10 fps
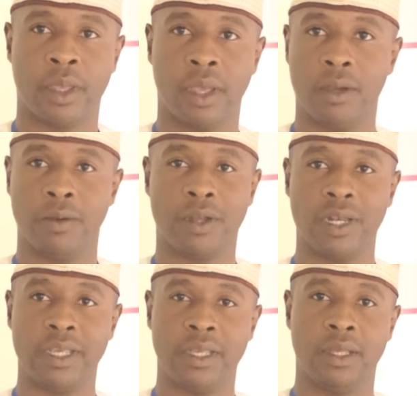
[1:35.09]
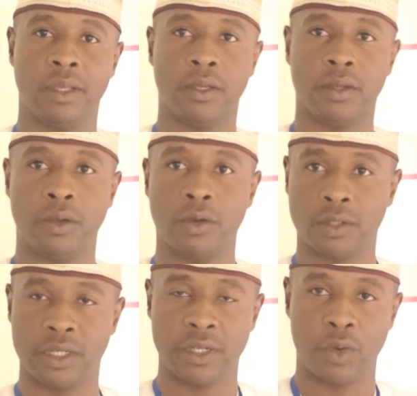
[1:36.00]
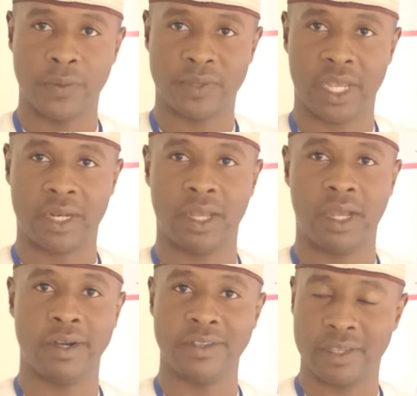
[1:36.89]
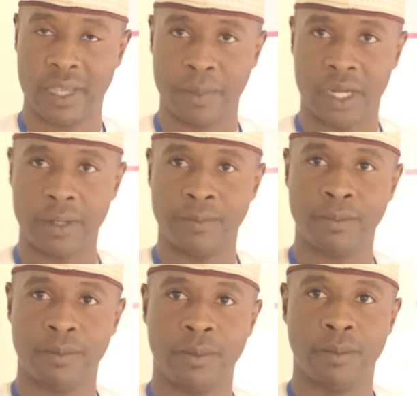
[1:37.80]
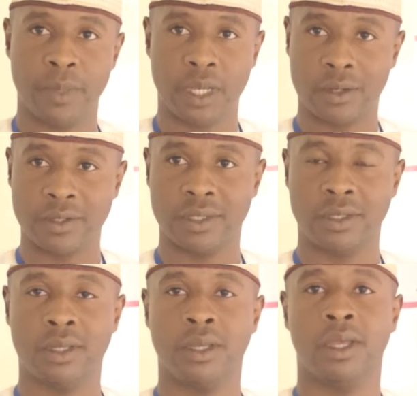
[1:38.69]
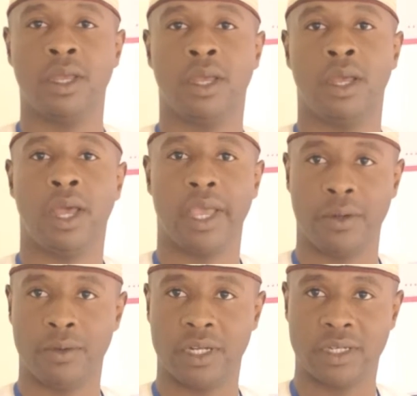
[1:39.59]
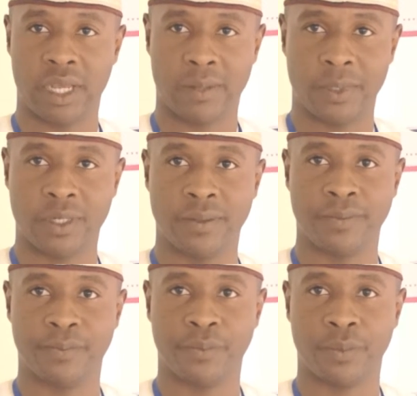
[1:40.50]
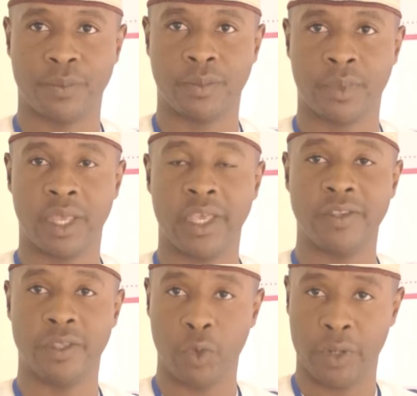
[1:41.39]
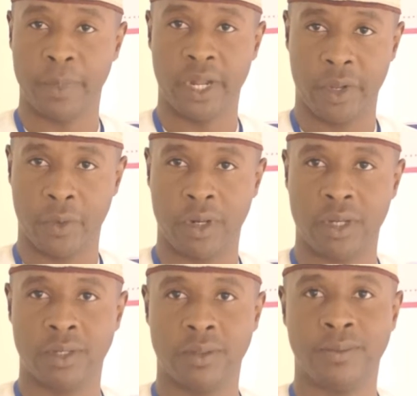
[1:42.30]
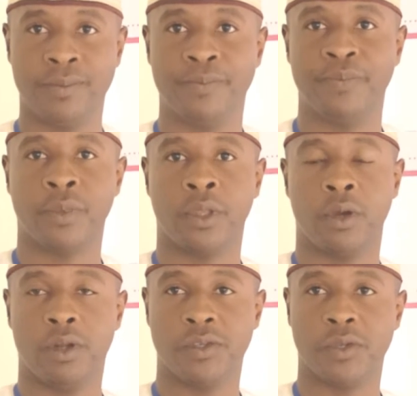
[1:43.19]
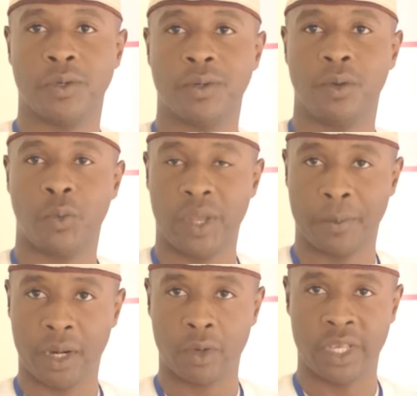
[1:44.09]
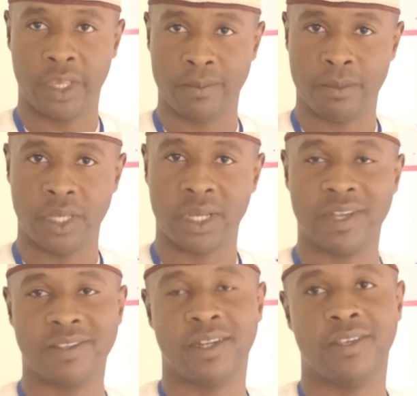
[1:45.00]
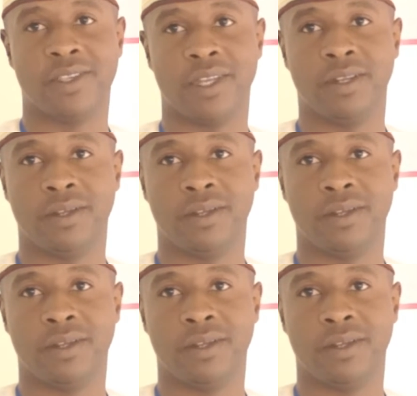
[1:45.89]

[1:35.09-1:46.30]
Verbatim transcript: I quickly go to the website and register my name because I know Dr. Ahmed. He's doing very well. Also, we are proud of him in Katsina State.